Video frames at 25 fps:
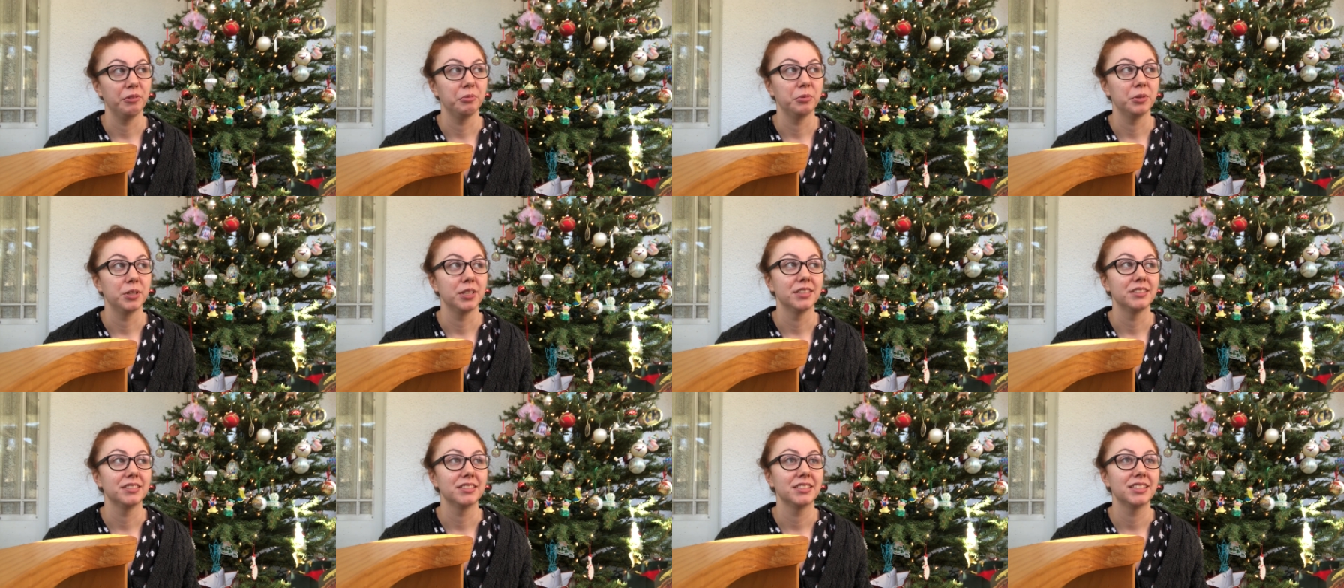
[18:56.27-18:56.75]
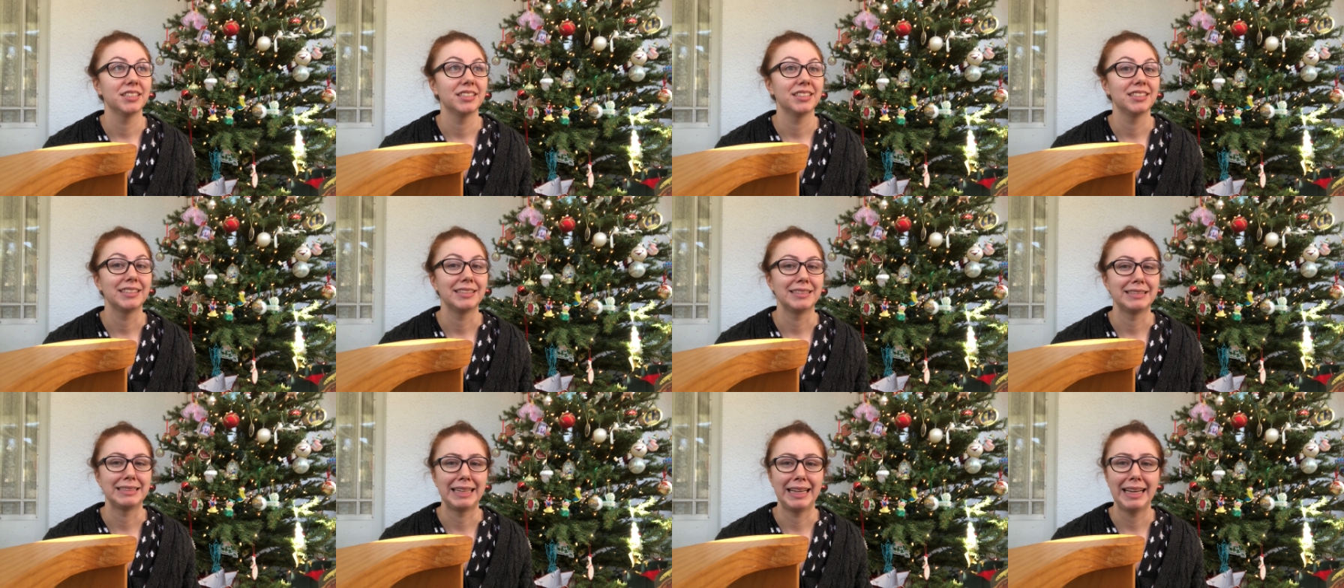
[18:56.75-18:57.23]
was
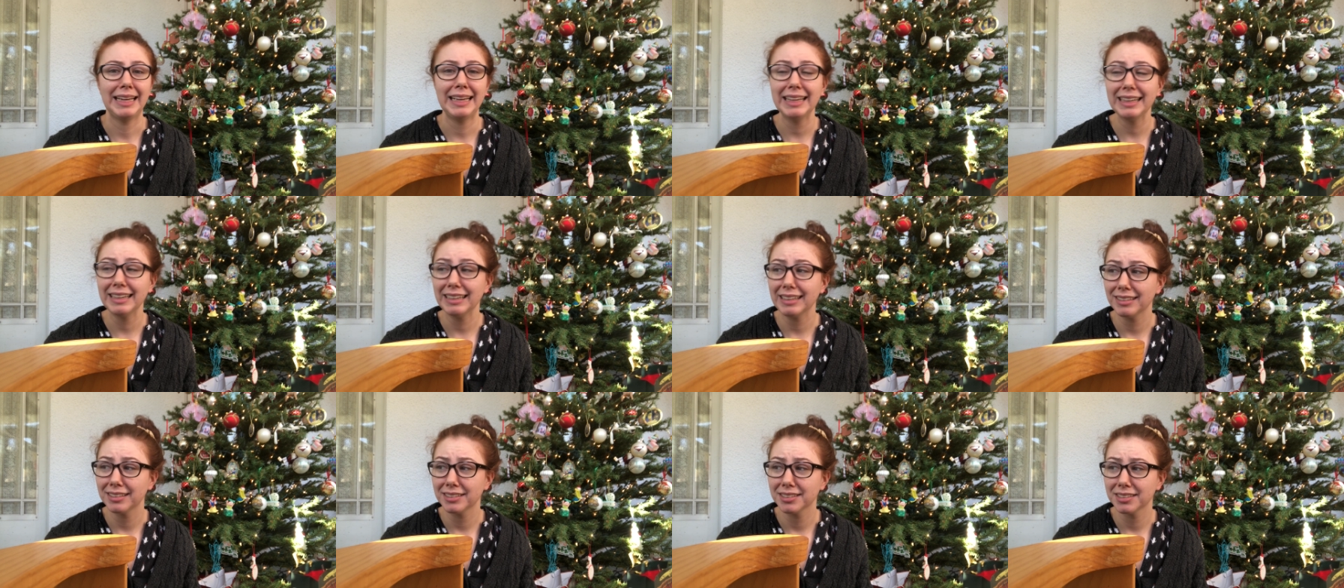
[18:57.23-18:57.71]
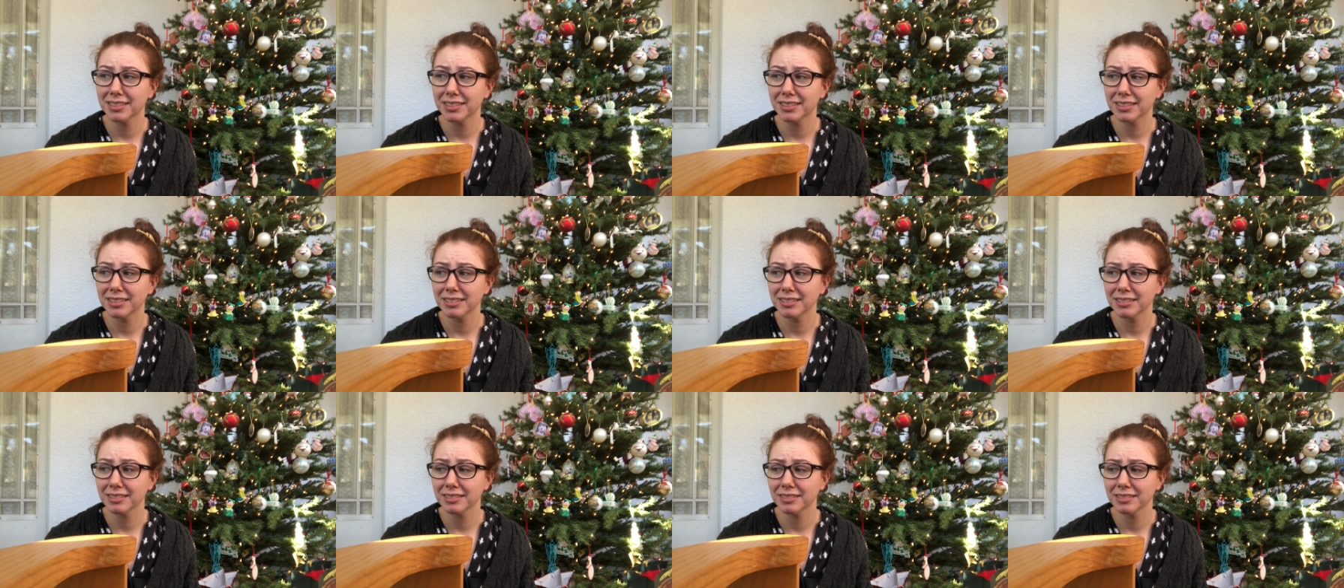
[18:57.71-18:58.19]
six.